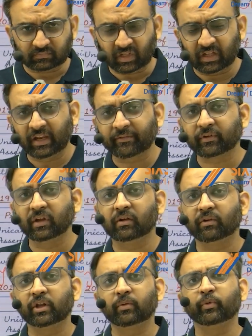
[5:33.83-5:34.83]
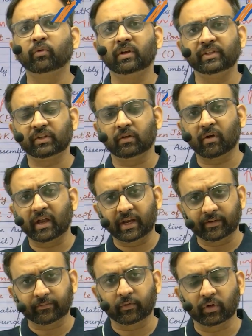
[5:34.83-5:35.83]
Lieutenant Governor approval is required
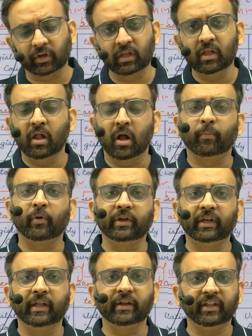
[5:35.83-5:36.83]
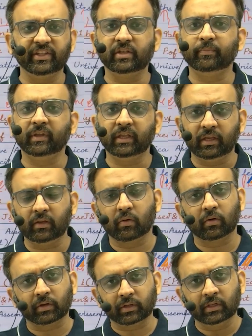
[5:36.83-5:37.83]
for appointing DGP
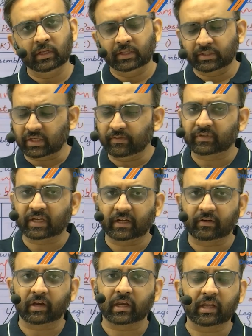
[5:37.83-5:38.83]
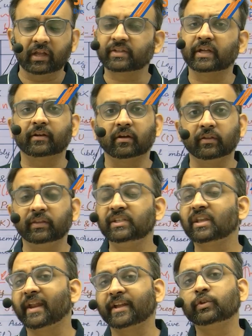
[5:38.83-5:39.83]
or Chief Secretary, etc. These
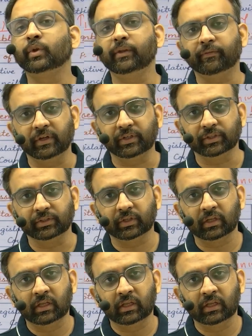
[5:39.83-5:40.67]
are executive functions.